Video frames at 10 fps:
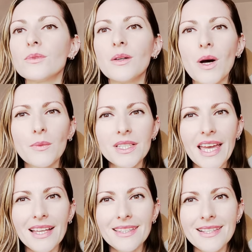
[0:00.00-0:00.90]
the one with
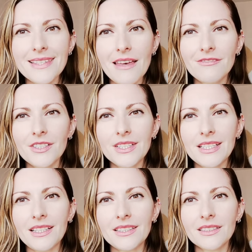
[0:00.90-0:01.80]
Katniss
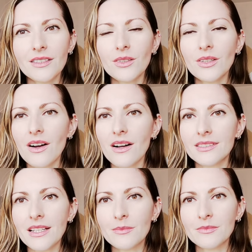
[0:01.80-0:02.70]
Everdeen. Oh
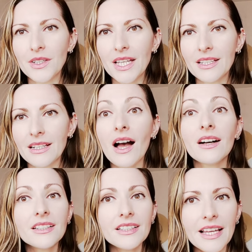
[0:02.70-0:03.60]
God, I'm forgetting that.
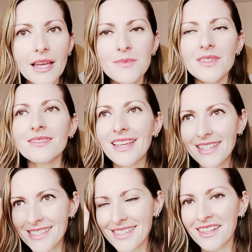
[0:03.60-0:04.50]
Hunger Games.
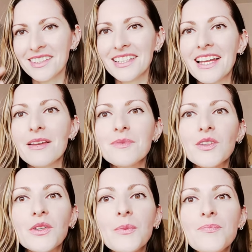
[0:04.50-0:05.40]
Yes, Hunger Games,
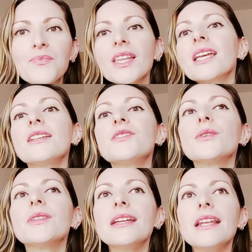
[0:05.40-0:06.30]
you know?
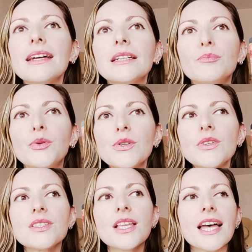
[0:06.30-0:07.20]
So they like
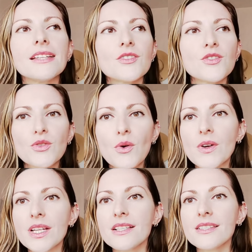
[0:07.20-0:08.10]
books and
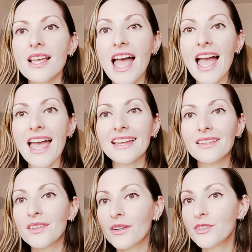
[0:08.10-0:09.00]
stories
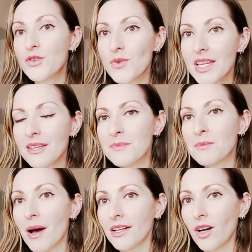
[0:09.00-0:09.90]
and their dreams
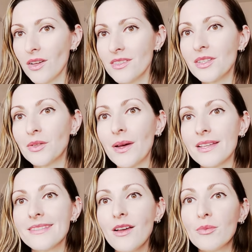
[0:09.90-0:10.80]
by
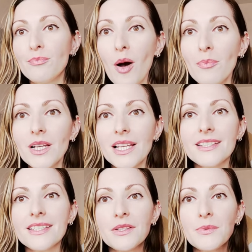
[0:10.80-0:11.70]
consequence are
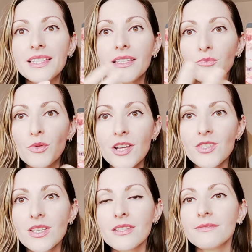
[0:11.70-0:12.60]
populated with the
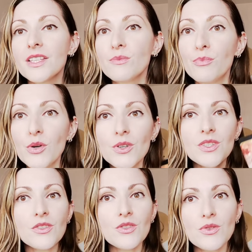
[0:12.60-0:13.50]
impressions of these
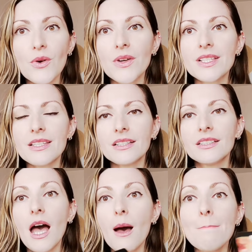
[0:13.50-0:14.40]
books and stories and
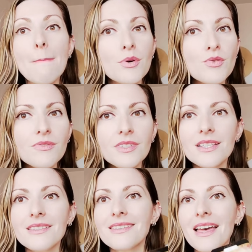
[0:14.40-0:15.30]

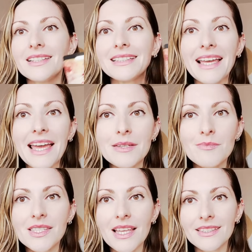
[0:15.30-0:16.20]
movies and
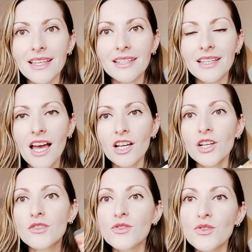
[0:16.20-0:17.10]
games that they
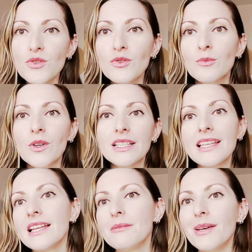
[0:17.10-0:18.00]
consume on a
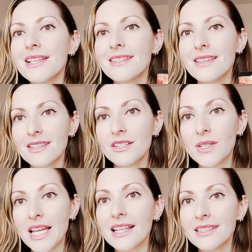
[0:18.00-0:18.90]
daily basis in
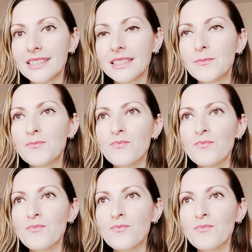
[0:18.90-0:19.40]
reality